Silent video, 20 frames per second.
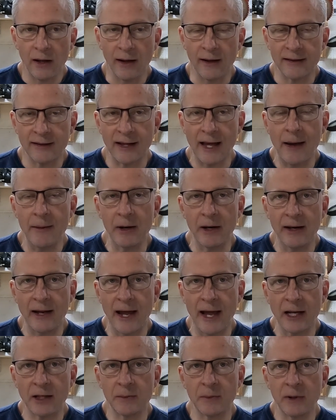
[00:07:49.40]
a slabbing
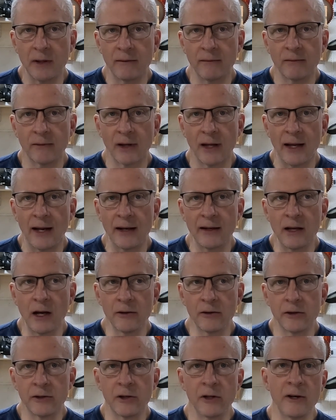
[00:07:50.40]
attachment. And I
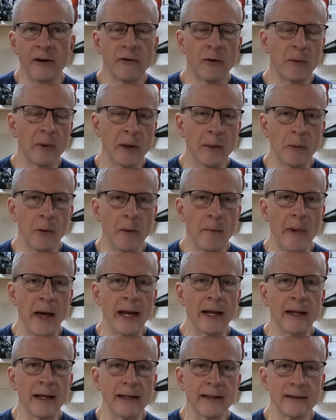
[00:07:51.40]
talked to 2 different people at
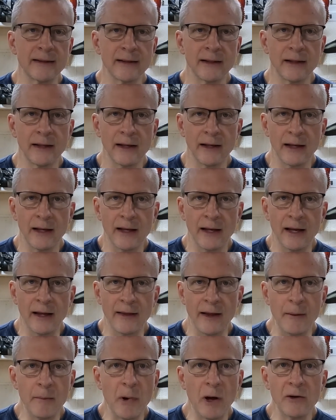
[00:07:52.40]
Bailey's,
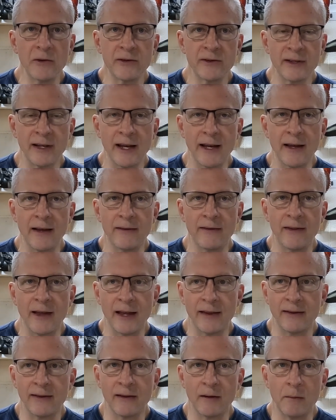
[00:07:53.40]
and they both said
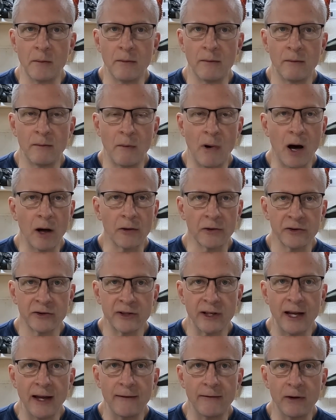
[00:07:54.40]
that the Model
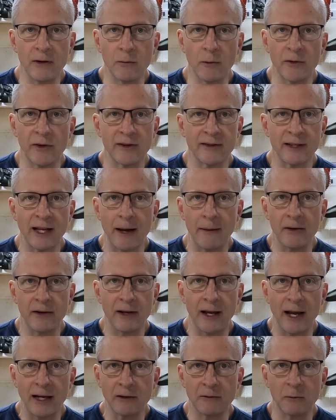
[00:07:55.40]
7 with the slabbing
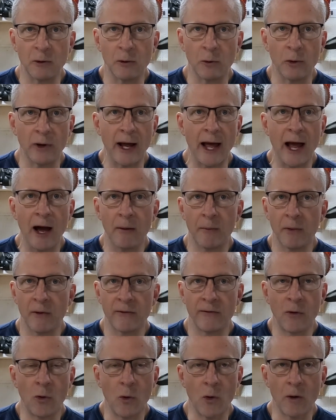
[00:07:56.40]
attachment would
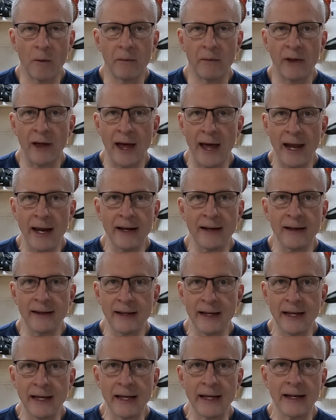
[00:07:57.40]
outperform the 8 and the
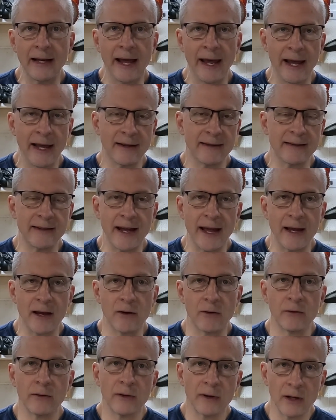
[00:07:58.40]
10 hands
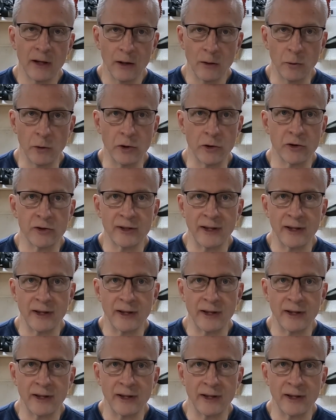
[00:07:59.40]
down when you're